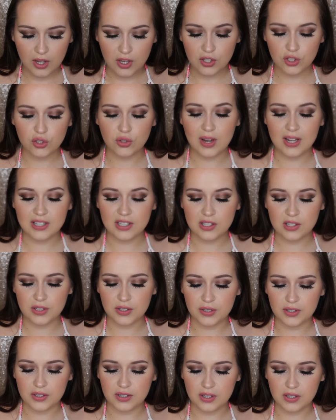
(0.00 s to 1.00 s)

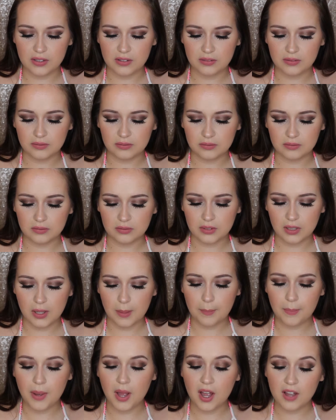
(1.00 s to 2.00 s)
Translucent
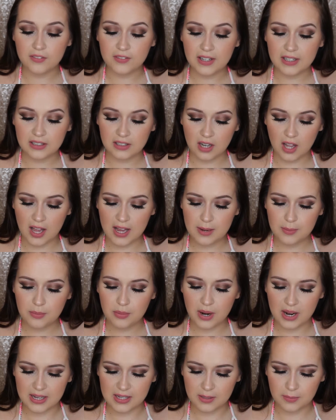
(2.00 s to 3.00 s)
Perfect Light
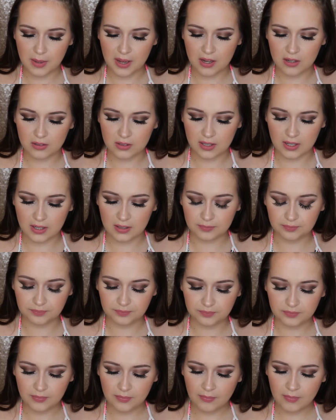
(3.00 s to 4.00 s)
Pressed Powder.
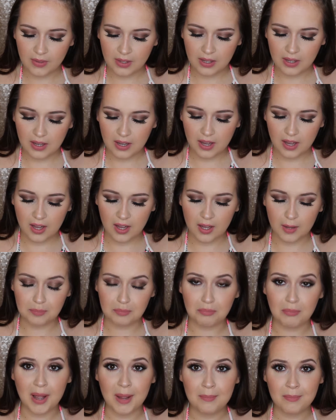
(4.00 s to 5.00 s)

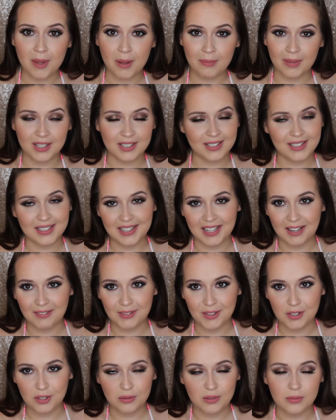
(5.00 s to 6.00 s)
My mum actually gave
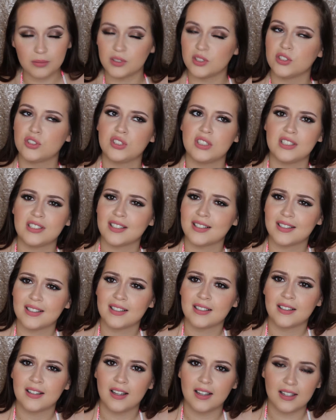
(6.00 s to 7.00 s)
this to me because she just
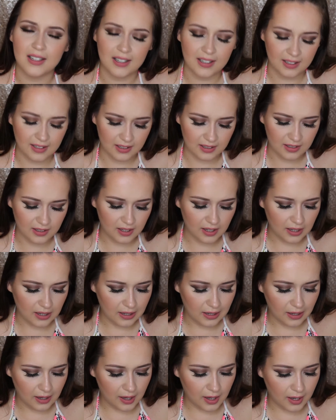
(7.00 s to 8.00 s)
didn't like it,
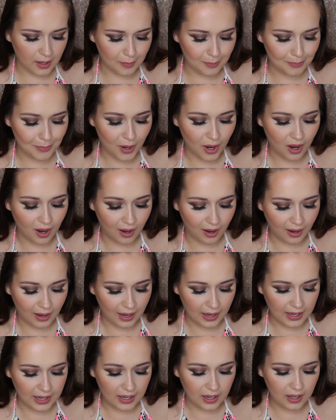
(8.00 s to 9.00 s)
but
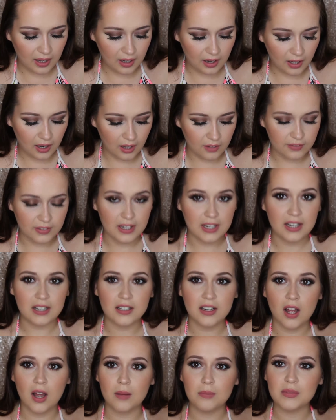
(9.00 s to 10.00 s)
I love it. It
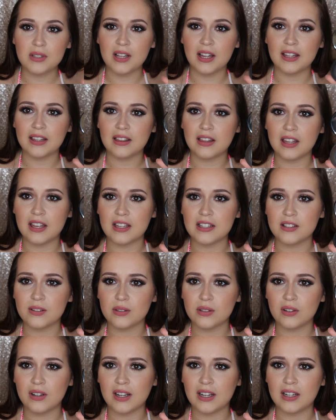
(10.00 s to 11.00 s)
comes like this. It's
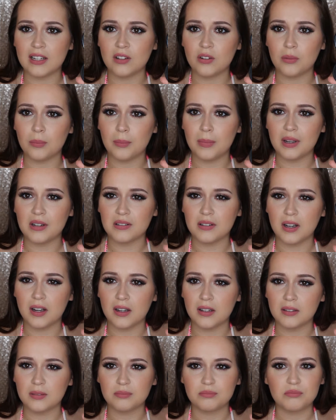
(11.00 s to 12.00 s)
got like a little mirror.
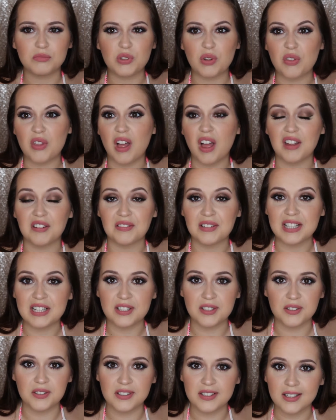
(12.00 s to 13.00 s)
Not that I really
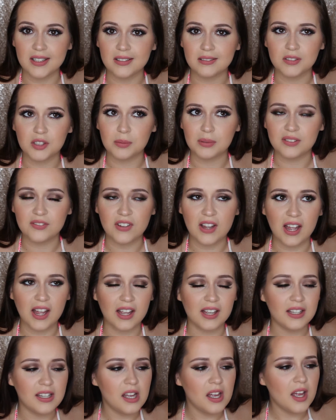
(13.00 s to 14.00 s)
use it, to be
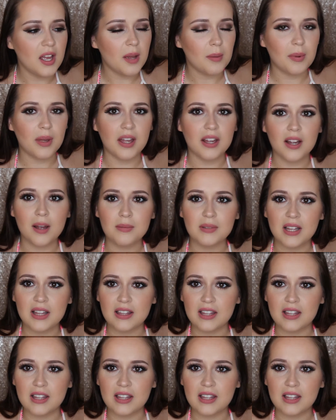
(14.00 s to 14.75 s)
fair, but it comes like